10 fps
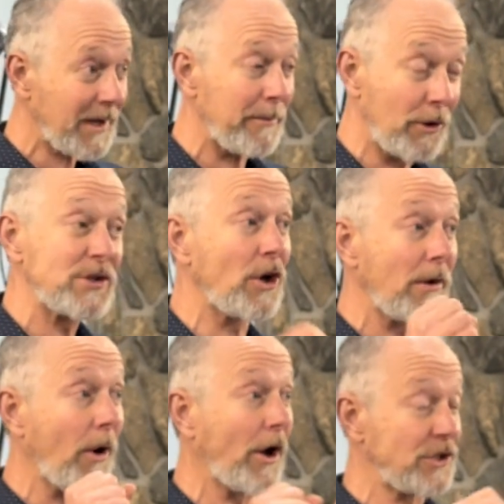because
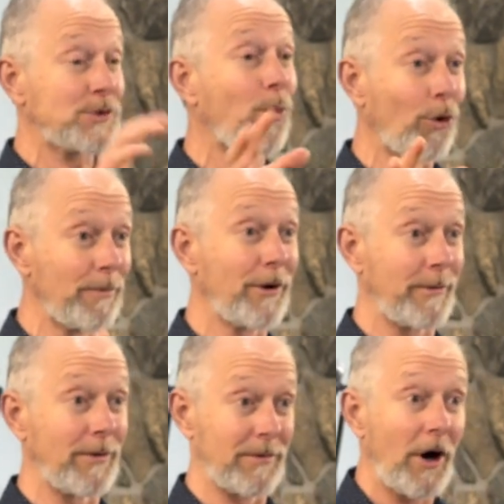I just warn
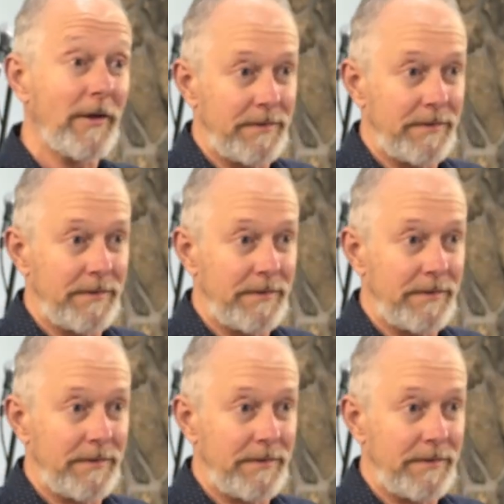people, right?